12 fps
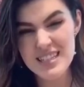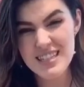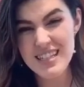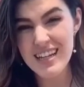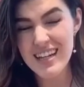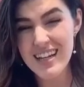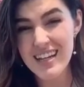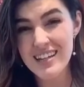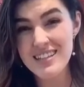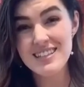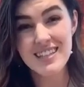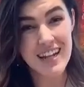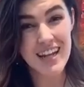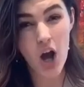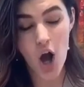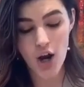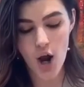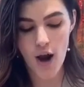sitting
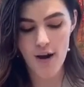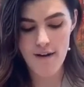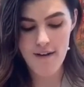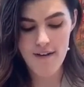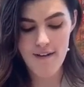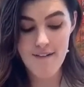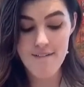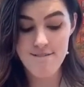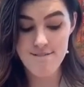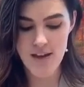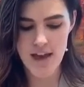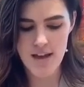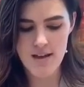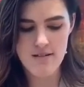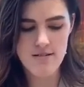on our fan.